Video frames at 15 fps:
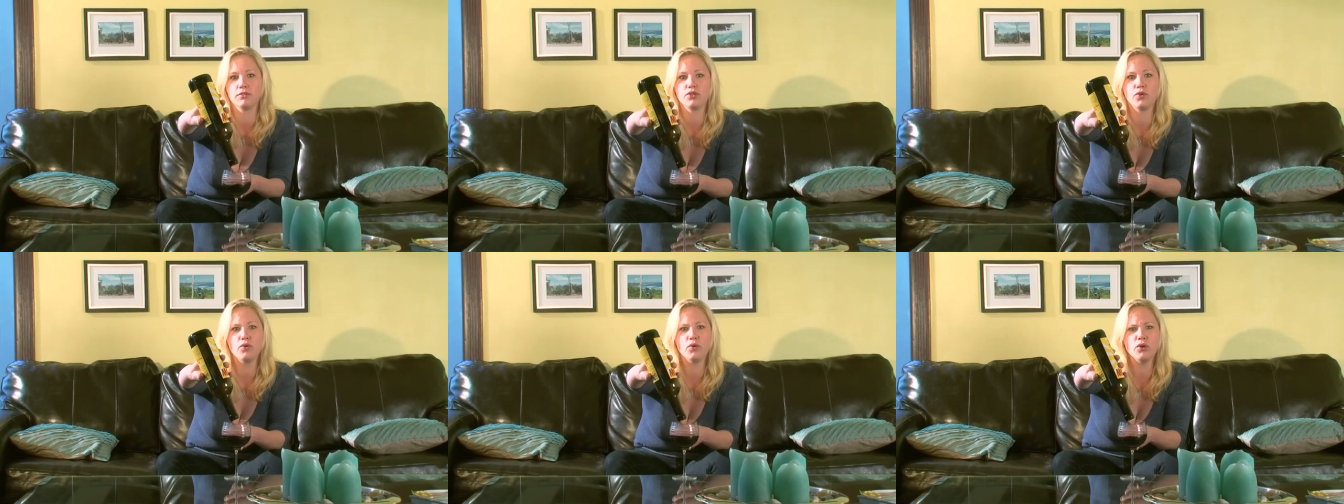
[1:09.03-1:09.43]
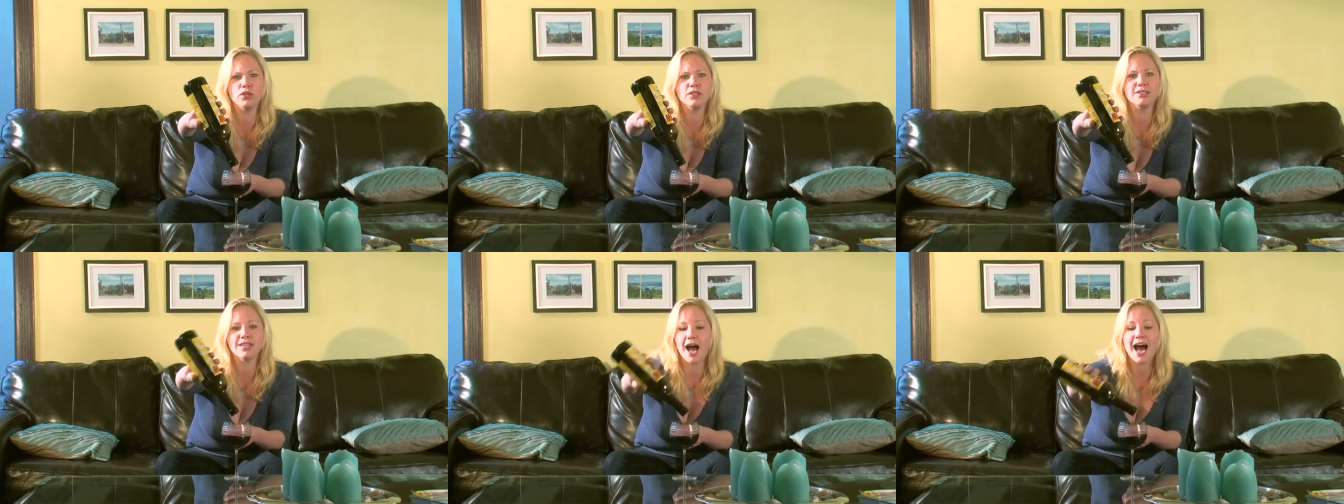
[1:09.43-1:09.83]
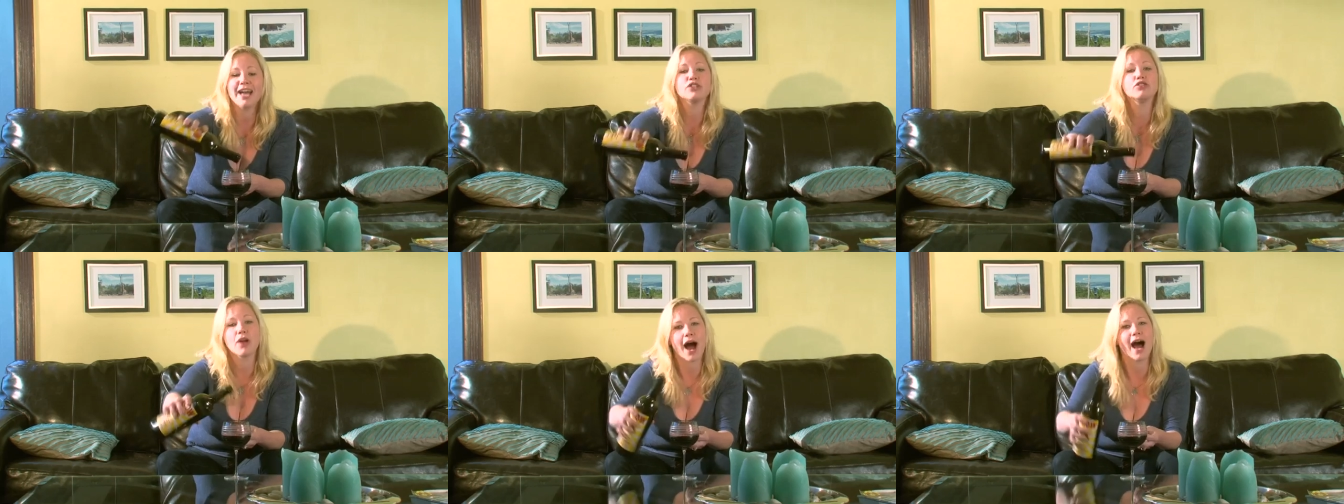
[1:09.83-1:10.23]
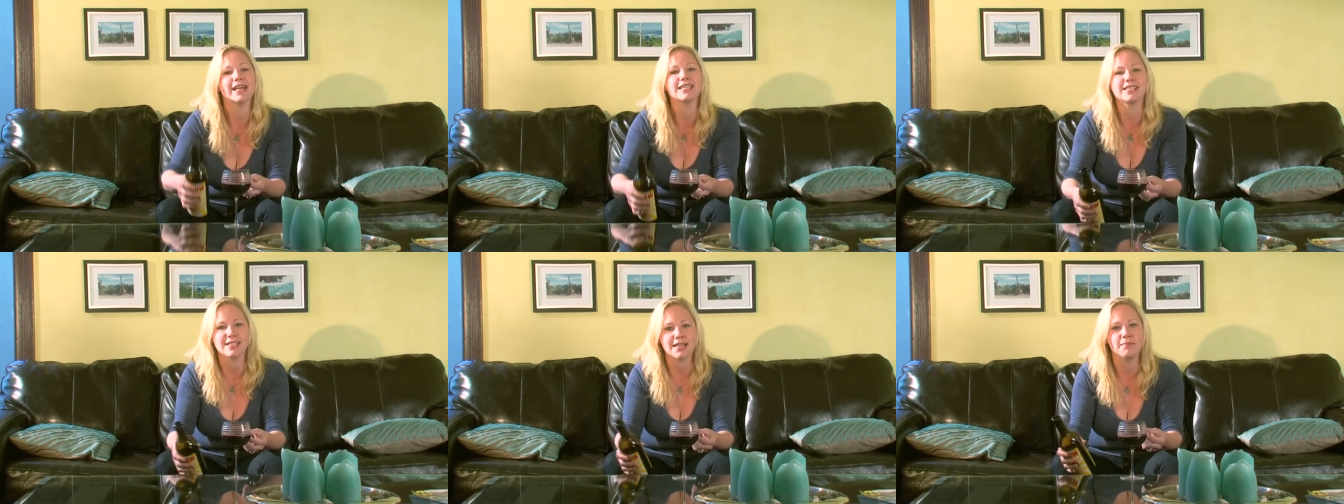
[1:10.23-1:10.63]
Tools. I, I
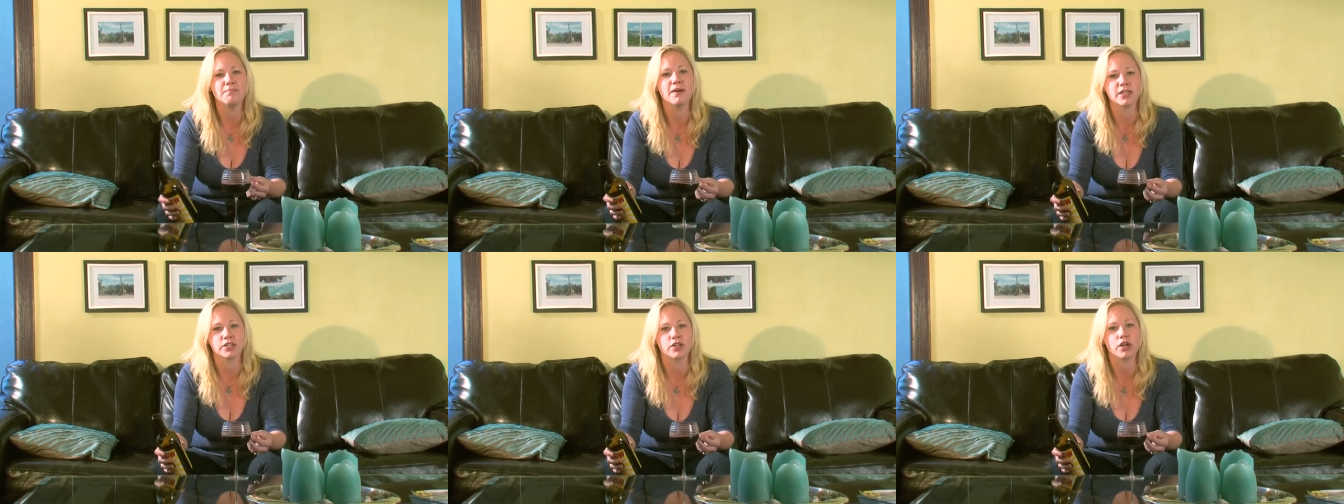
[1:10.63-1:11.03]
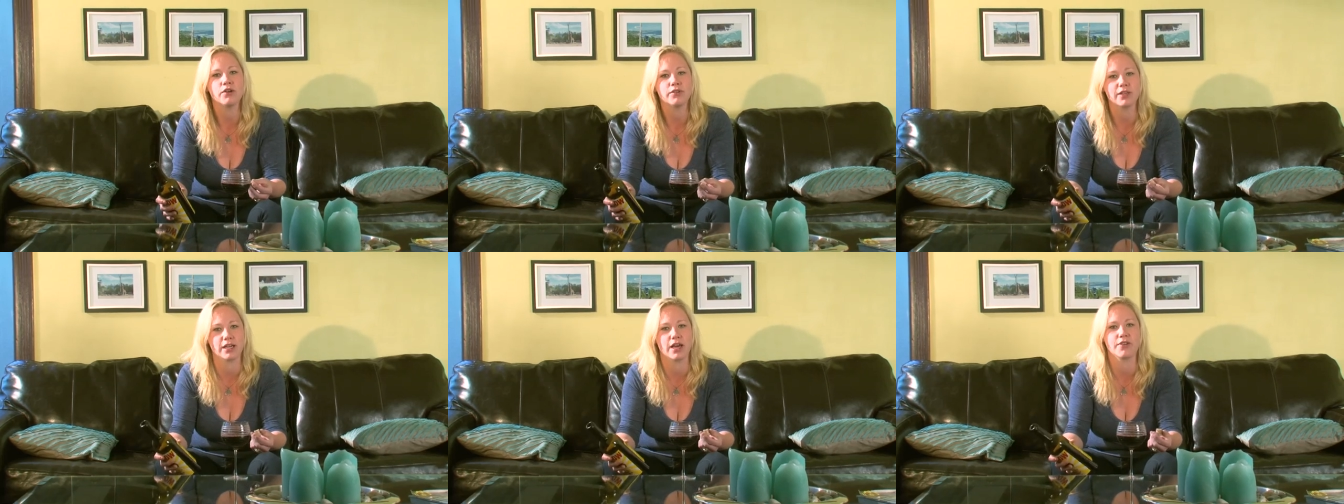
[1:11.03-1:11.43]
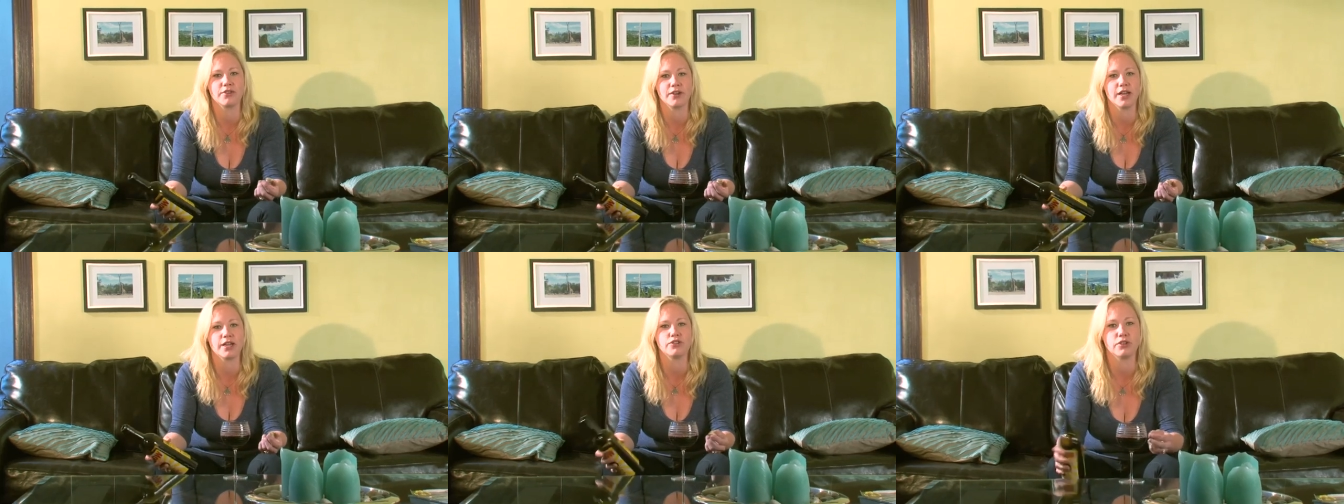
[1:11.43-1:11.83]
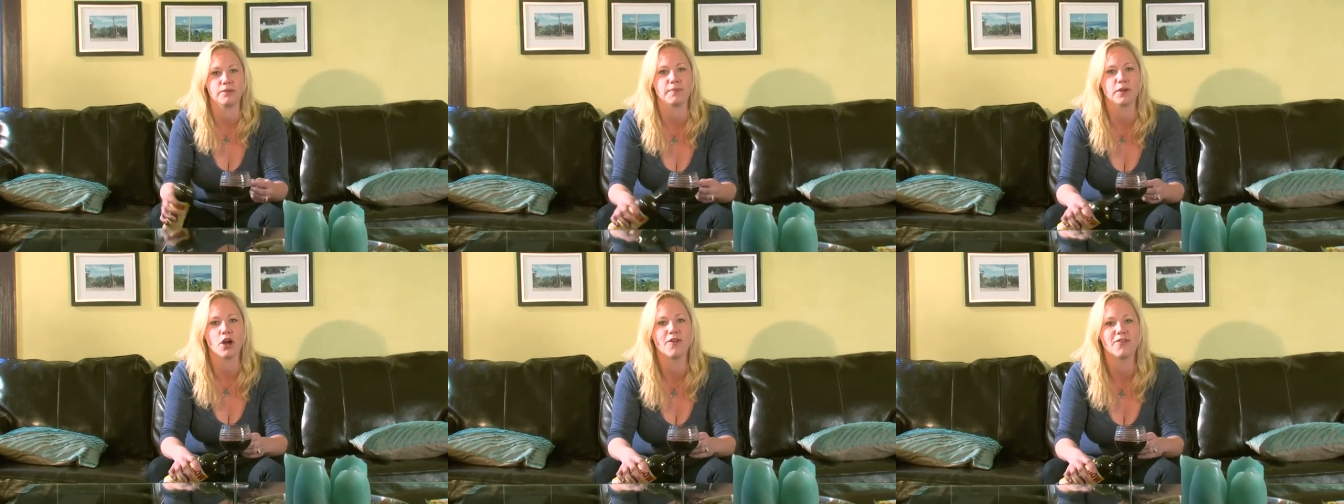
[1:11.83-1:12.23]
stubbed my toe the other day
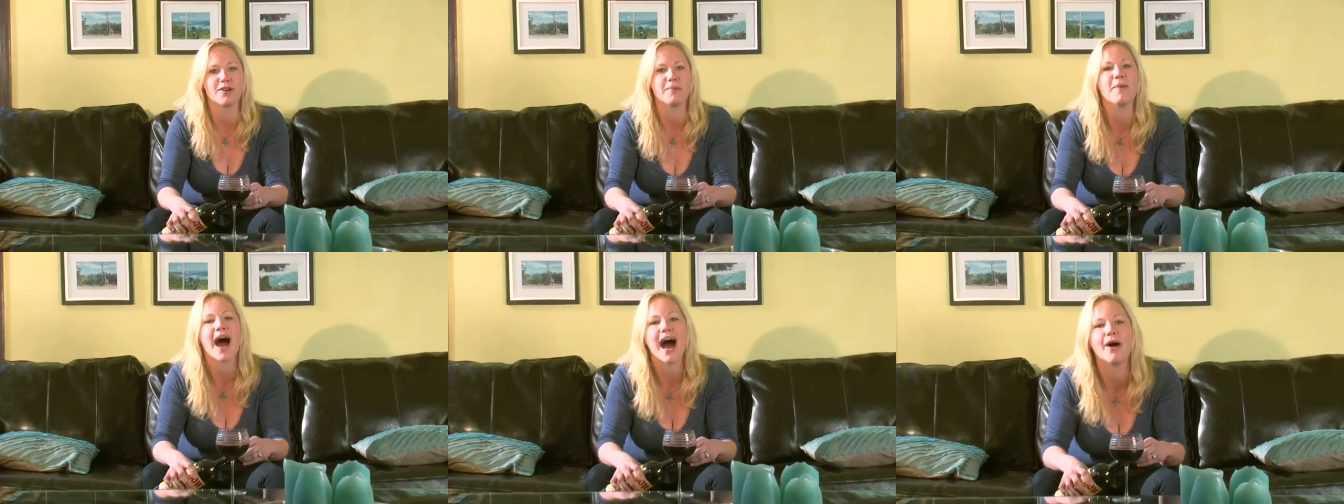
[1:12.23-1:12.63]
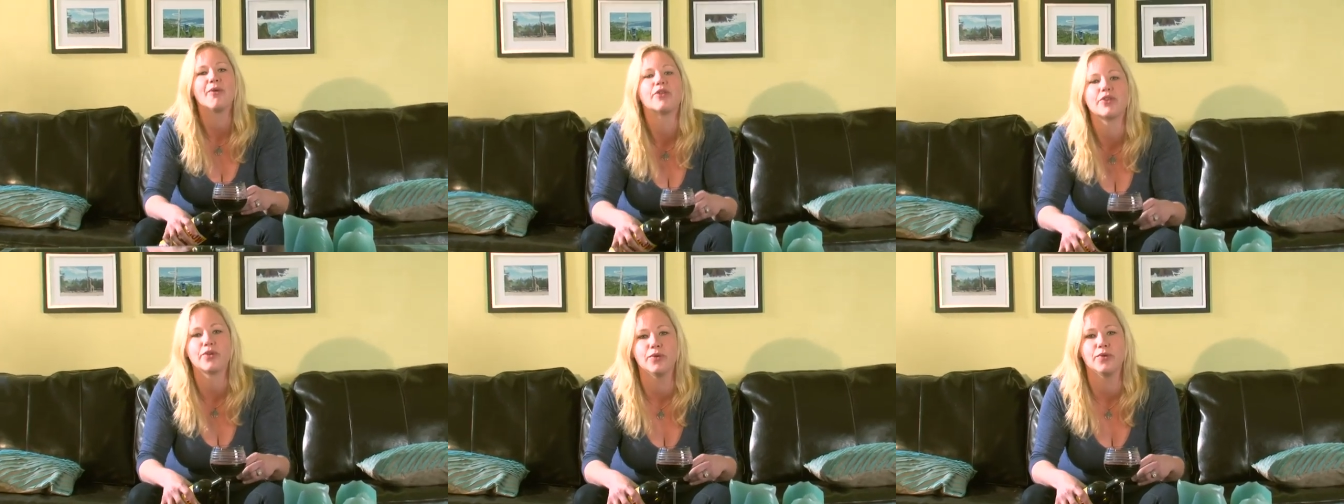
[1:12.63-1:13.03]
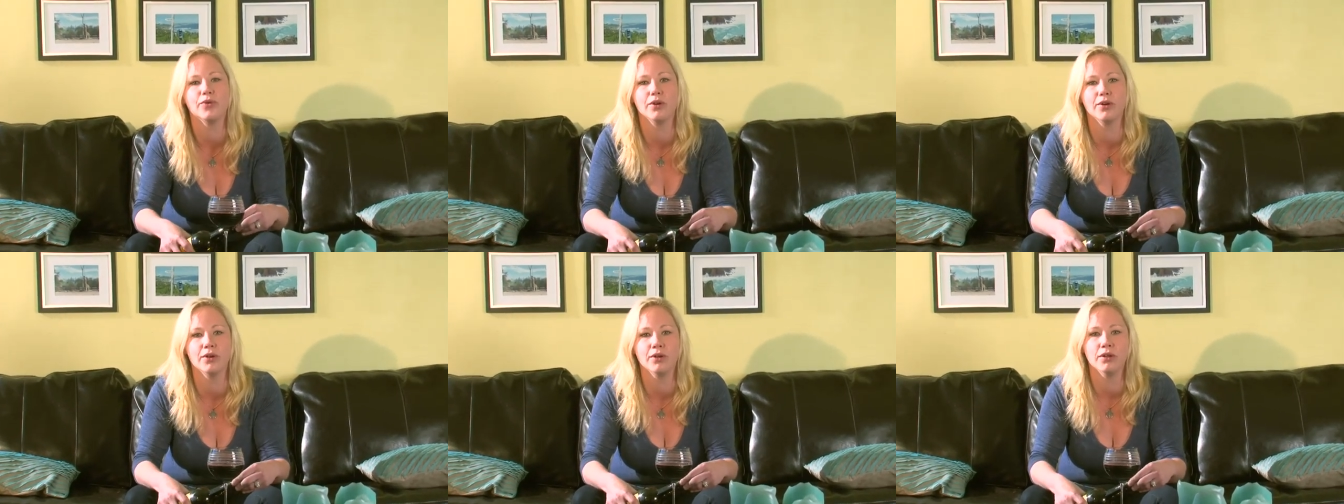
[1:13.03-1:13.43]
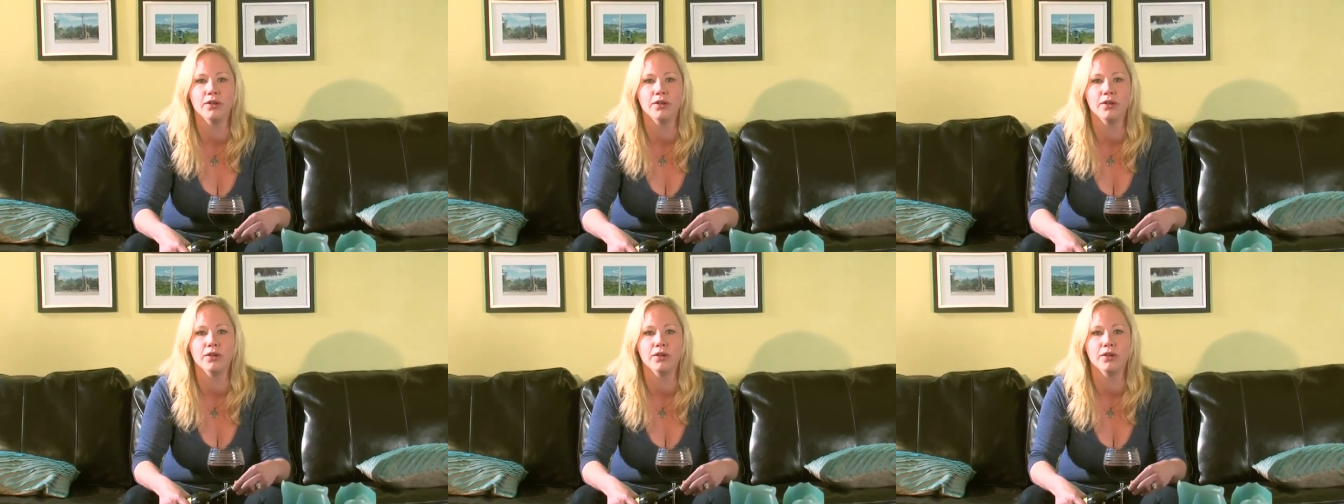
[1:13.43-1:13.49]
tripping over a power tool.